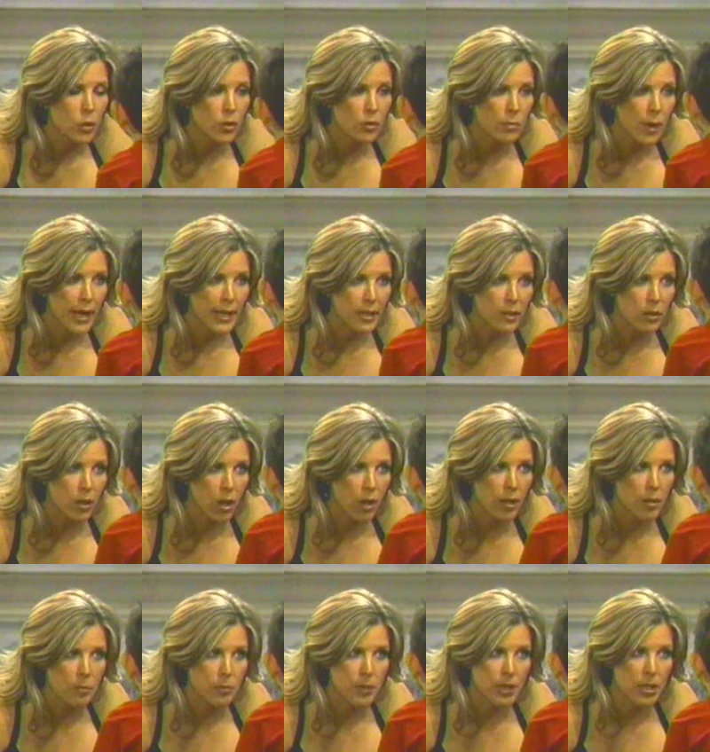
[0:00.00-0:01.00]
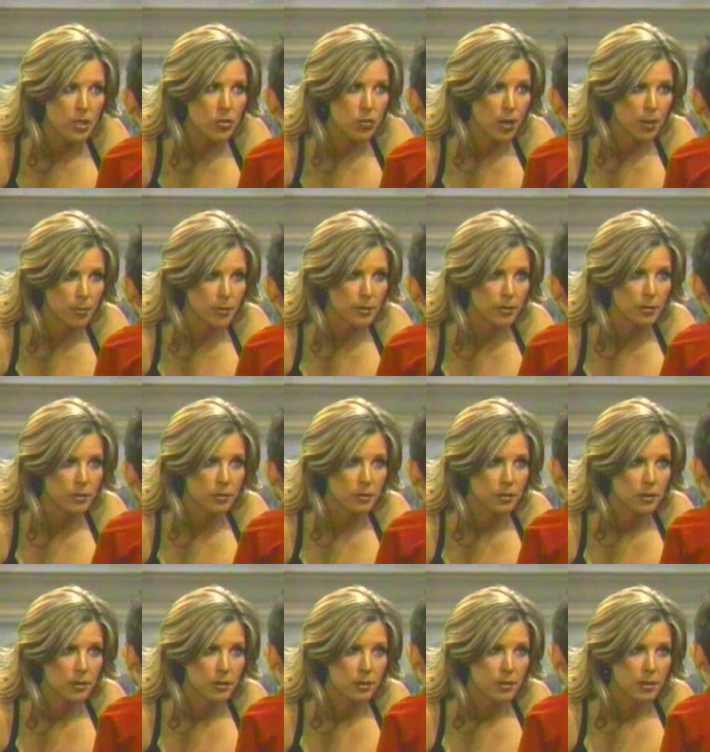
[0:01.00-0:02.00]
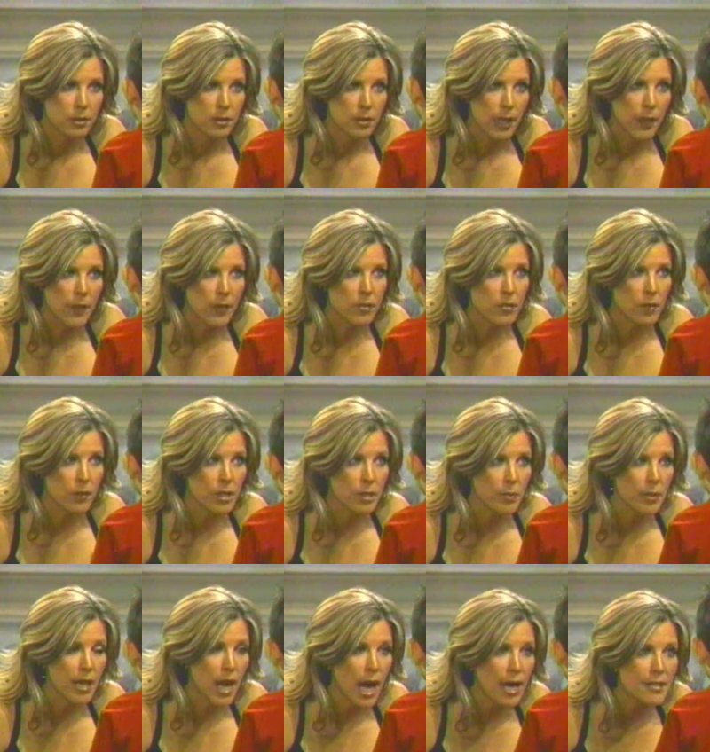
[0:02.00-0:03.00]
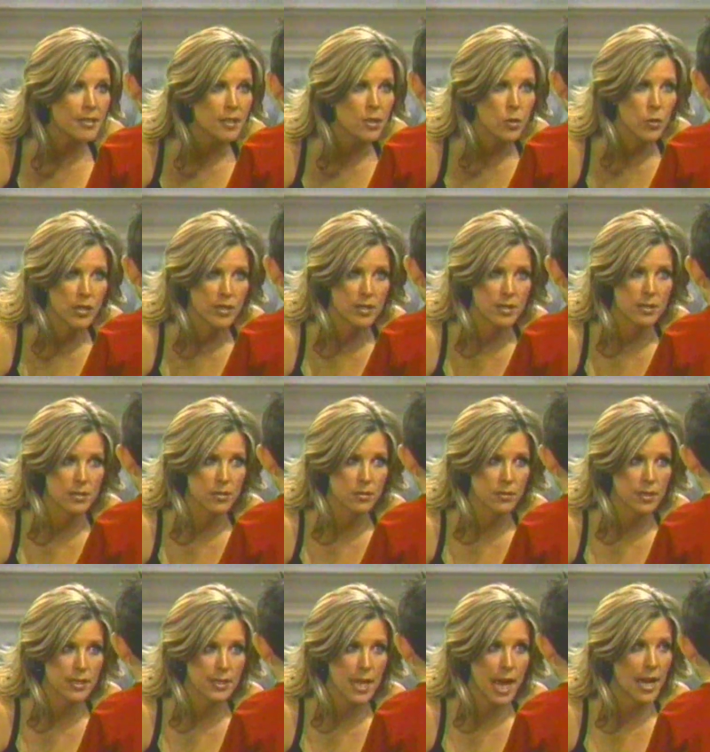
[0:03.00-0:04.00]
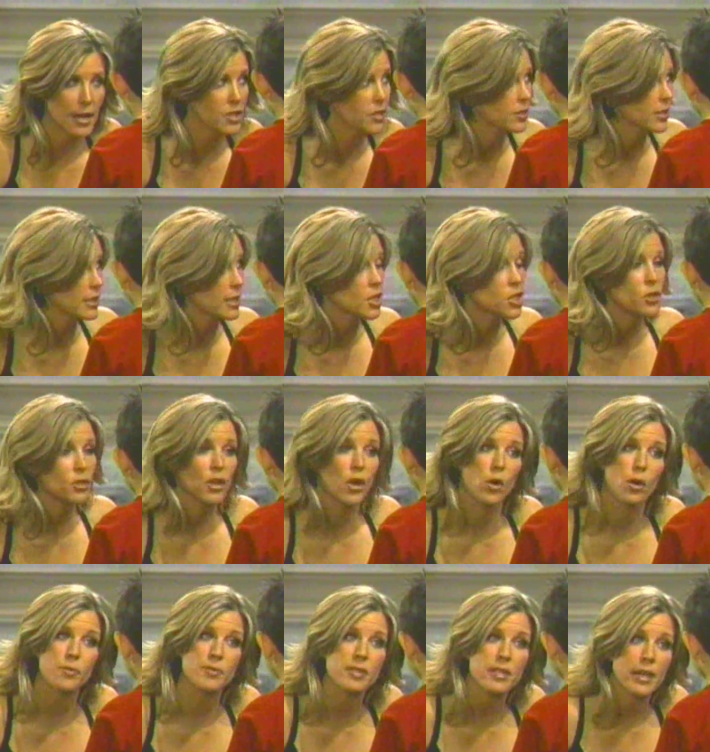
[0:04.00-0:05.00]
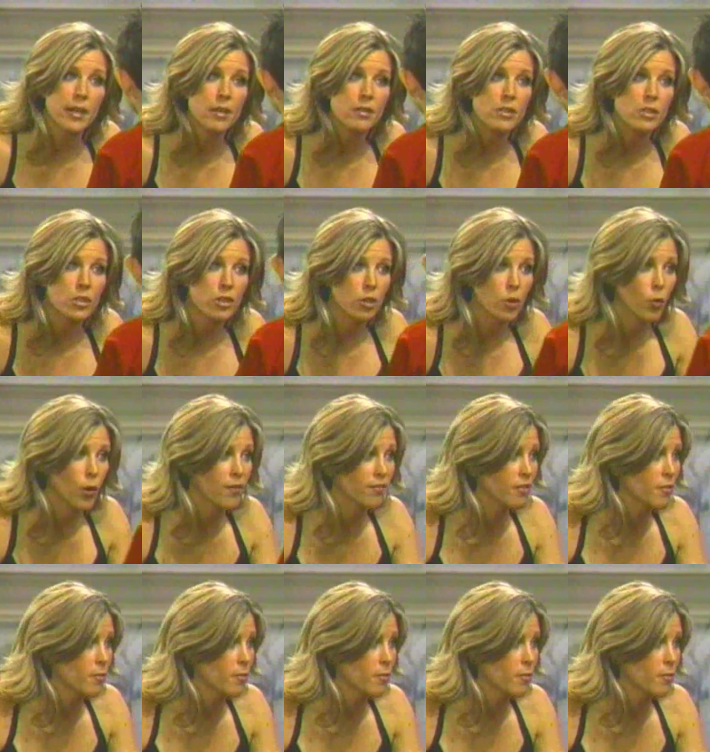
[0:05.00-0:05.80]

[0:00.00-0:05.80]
You and Michael are in big trouble. And there's going to be consequences to these actions. I need you to go upstairs and you're going